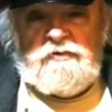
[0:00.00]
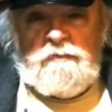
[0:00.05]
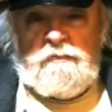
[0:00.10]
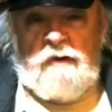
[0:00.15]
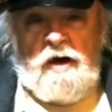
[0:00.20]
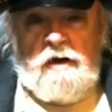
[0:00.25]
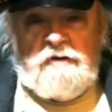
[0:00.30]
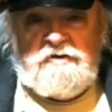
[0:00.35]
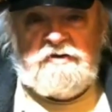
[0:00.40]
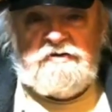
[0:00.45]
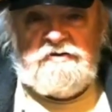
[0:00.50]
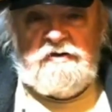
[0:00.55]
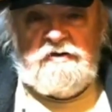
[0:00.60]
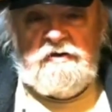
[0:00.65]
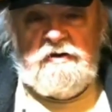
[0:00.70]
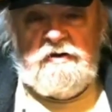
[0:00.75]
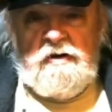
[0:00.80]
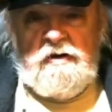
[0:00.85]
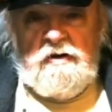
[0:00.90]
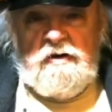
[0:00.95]
spots,
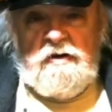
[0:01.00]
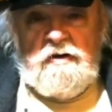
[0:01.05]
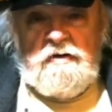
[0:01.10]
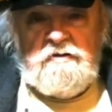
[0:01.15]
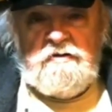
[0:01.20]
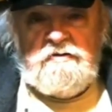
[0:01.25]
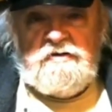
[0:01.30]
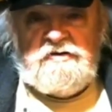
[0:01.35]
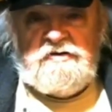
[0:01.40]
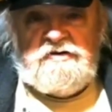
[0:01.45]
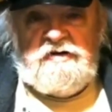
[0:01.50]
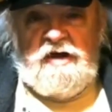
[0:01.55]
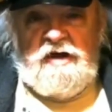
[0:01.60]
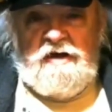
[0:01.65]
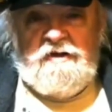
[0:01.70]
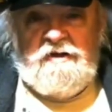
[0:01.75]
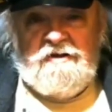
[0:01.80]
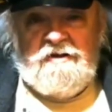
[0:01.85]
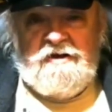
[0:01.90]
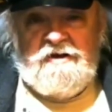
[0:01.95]
to
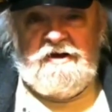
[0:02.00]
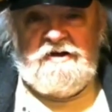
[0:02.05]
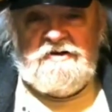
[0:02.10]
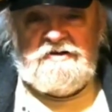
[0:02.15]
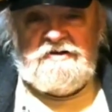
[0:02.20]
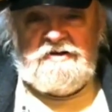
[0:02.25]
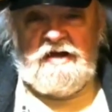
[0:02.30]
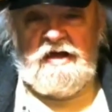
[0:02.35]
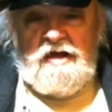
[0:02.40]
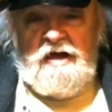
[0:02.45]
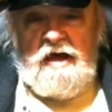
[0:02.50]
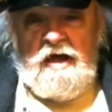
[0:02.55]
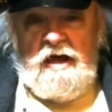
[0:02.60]
say the least,